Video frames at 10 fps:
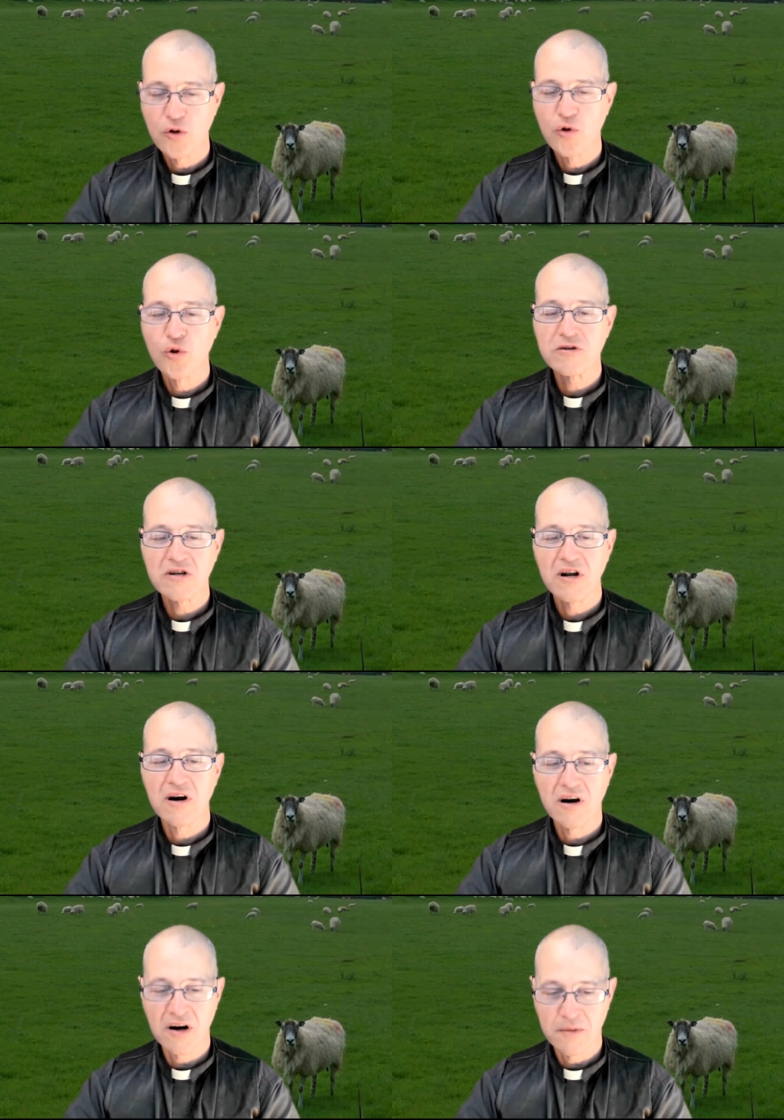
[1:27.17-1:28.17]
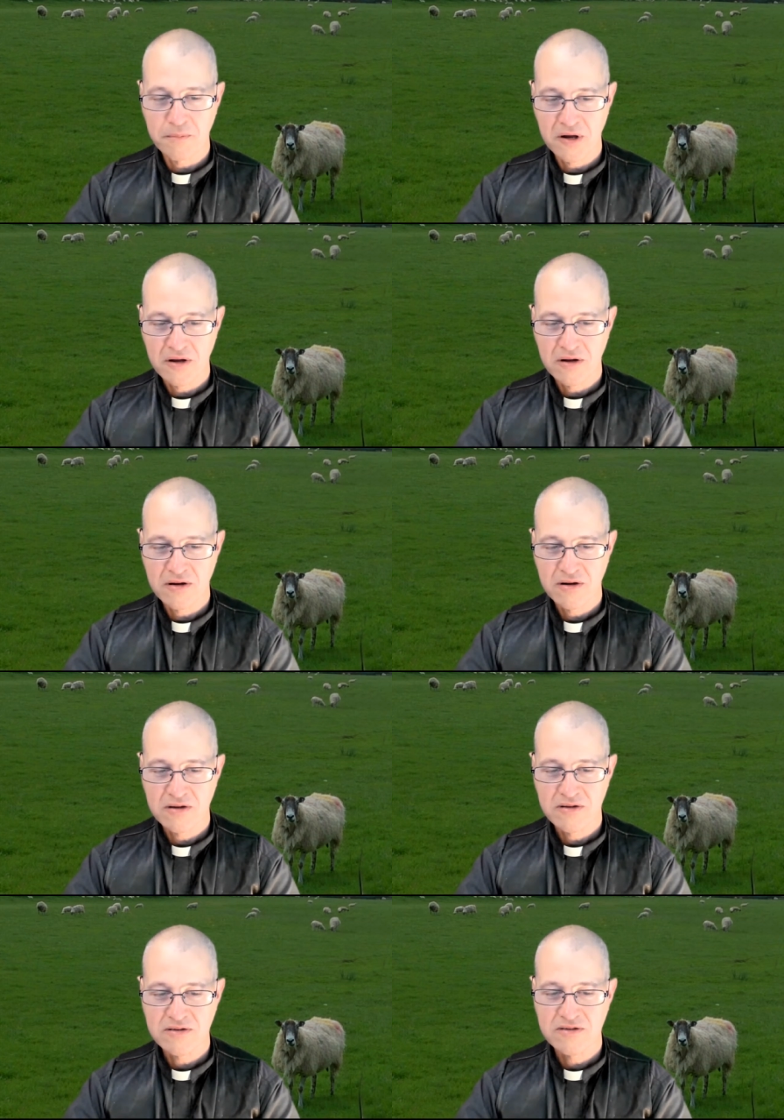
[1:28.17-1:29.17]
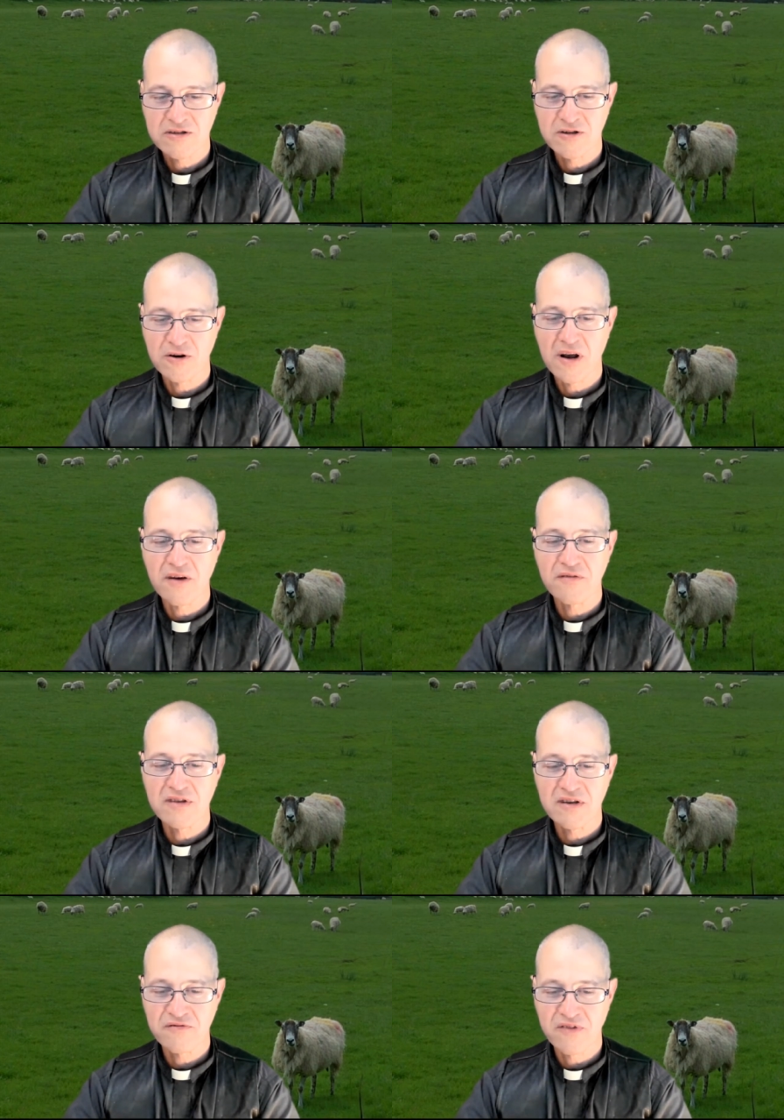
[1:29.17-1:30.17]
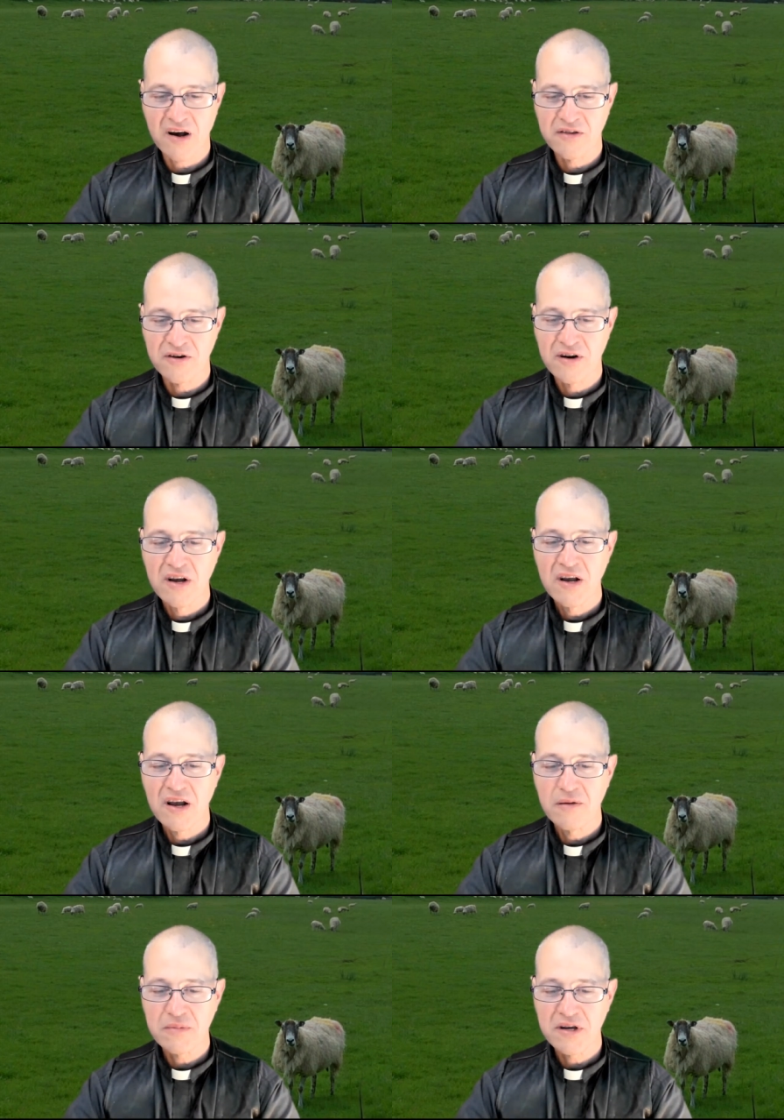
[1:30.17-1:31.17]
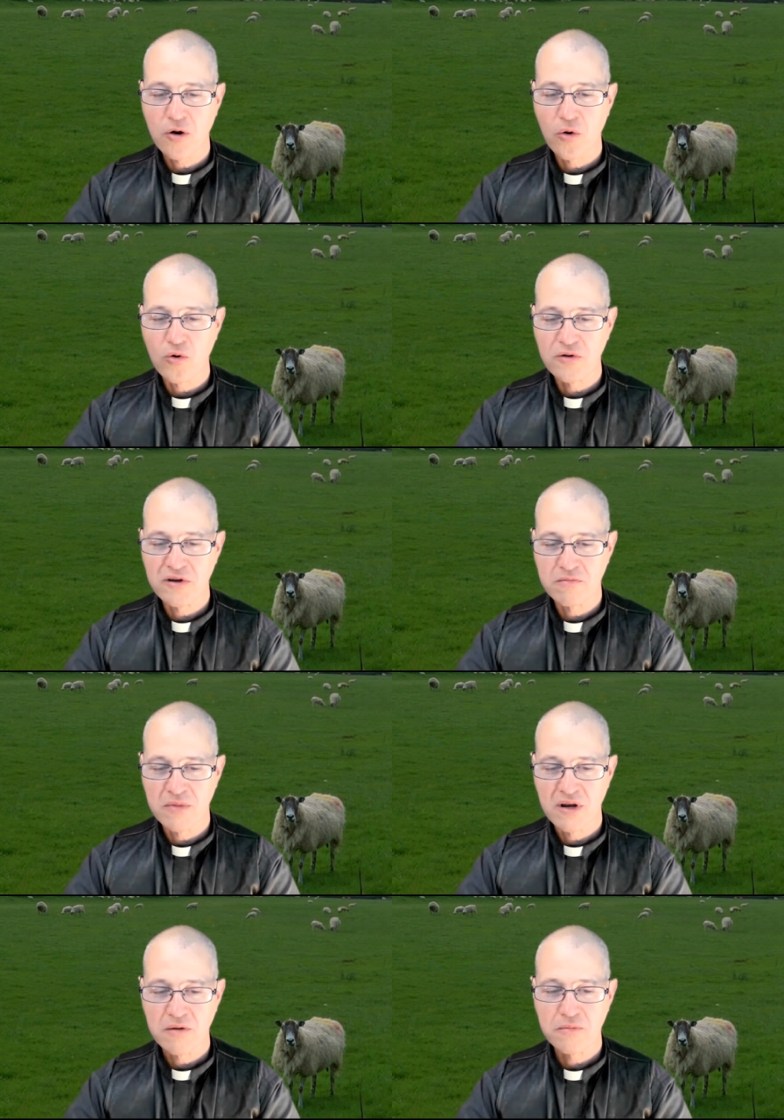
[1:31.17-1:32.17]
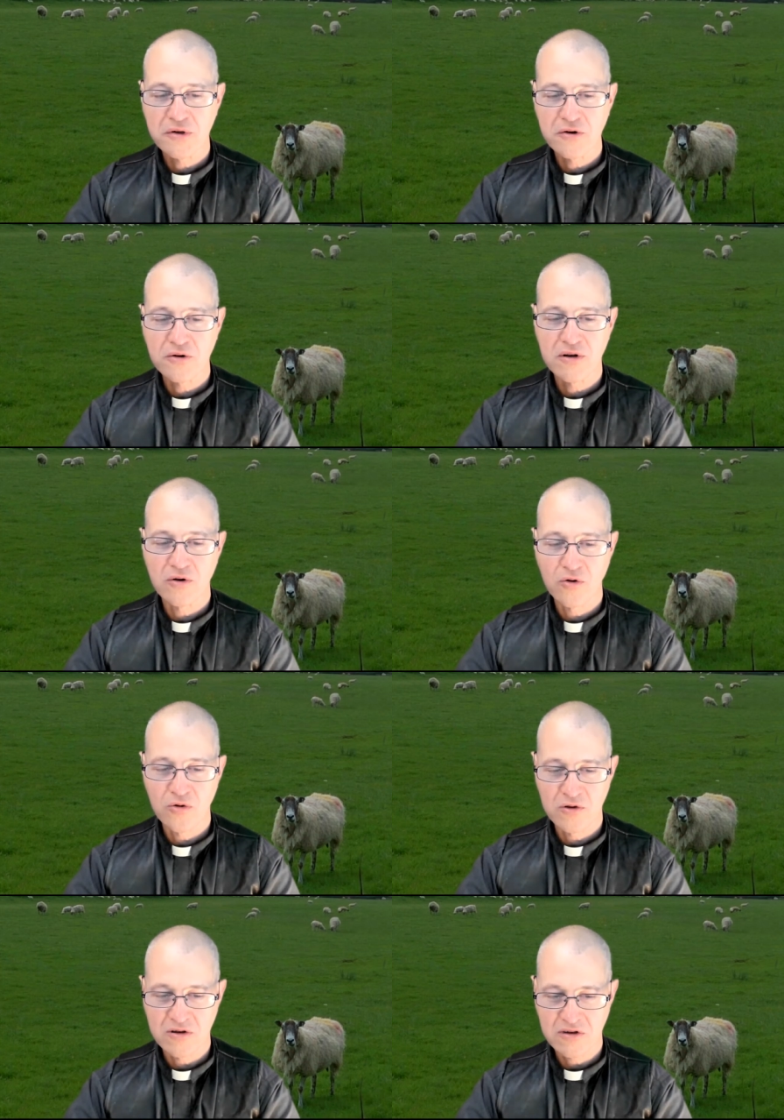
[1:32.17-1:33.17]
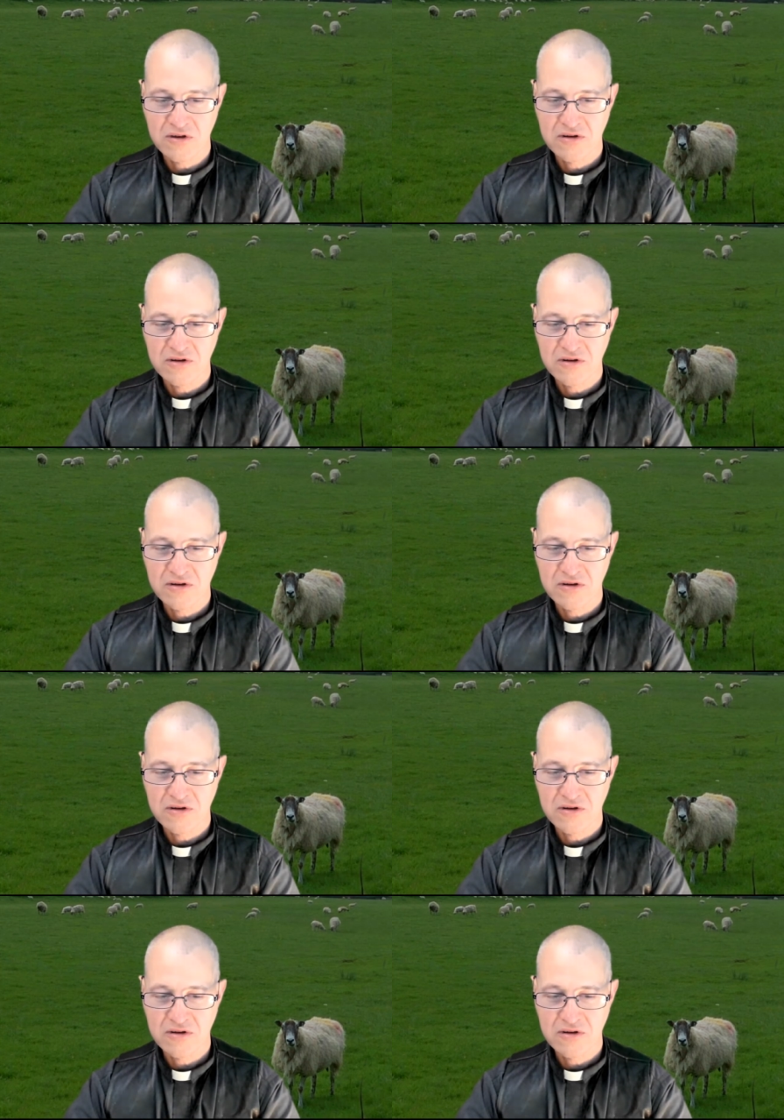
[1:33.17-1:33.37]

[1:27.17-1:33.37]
Look up to your heavenly Father and behold Him pure and holy.